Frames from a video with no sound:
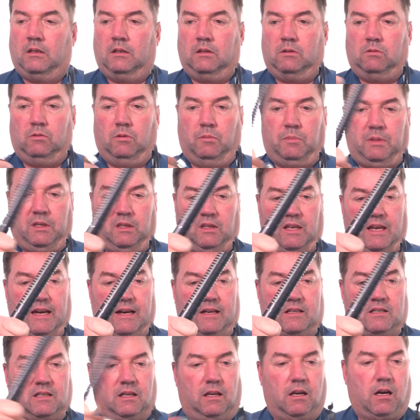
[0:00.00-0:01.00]
will be the
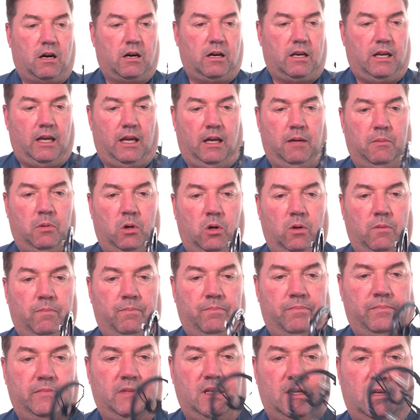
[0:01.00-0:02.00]
XLR cable.
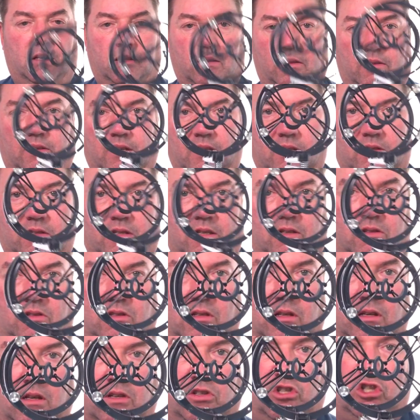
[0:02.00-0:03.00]
This is
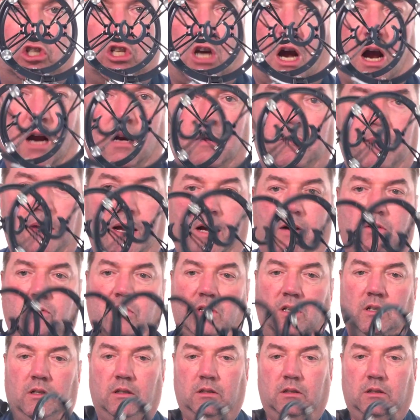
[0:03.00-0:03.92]
a shock mount